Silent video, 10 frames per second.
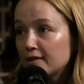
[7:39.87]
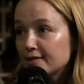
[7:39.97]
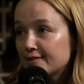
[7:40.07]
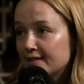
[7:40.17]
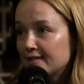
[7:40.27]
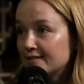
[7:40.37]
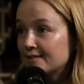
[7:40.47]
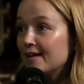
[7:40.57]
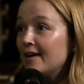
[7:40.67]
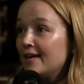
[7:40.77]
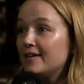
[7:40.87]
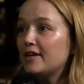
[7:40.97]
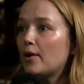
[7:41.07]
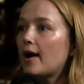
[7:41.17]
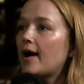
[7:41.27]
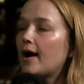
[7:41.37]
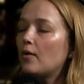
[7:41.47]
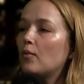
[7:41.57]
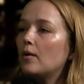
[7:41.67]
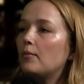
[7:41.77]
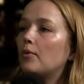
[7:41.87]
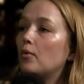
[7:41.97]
listings you know at what right.